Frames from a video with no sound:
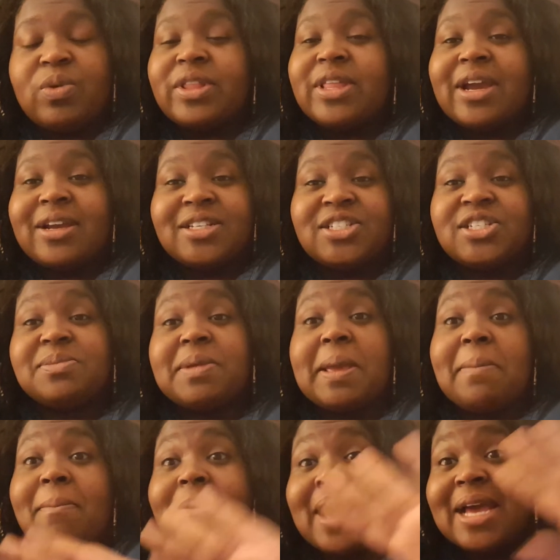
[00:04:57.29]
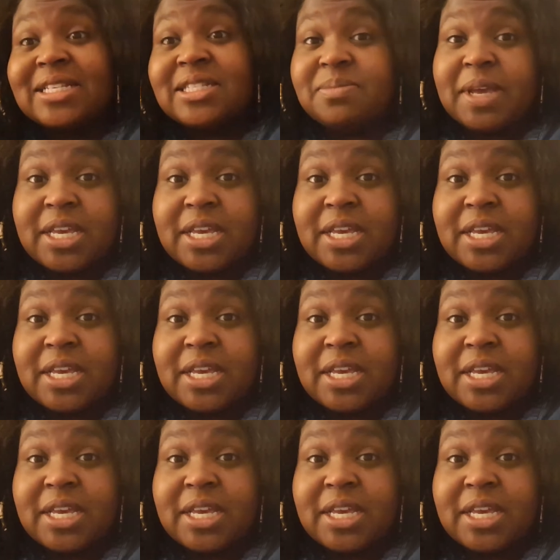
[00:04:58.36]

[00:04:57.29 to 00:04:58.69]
where that can just be my